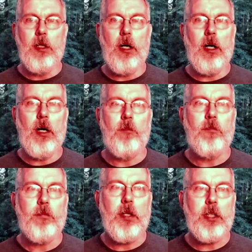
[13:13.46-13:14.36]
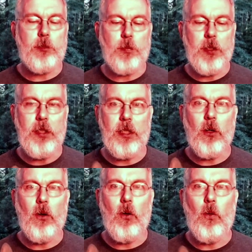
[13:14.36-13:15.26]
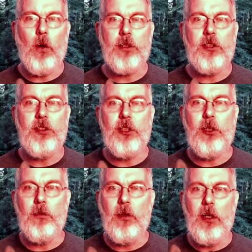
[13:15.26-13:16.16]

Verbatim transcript: um, explaining what to do,